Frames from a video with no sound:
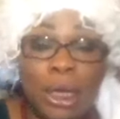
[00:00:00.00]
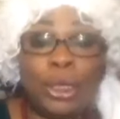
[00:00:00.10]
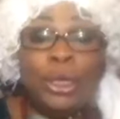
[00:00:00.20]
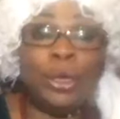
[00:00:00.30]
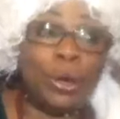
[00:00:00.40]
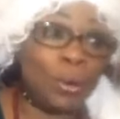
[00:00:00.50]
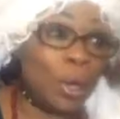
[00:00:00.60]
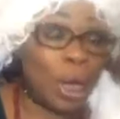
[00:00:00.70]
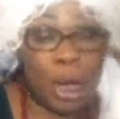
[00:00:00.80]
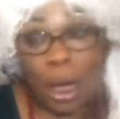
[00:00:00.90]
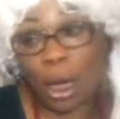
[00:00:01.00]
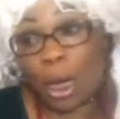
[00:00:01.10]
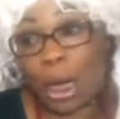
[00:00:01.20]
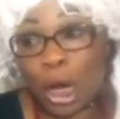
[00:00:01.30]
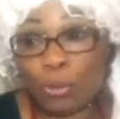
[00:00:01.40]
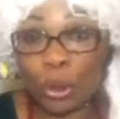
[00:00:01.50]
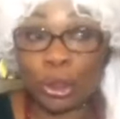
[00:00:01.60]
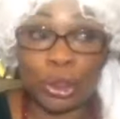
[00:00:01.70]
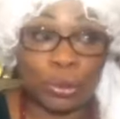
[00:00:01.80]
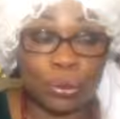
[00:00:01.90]
you know,
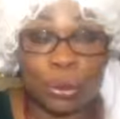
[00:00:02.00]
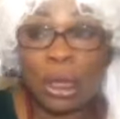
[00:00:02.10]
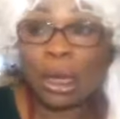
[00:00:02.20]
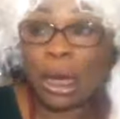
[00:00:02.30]
almost so,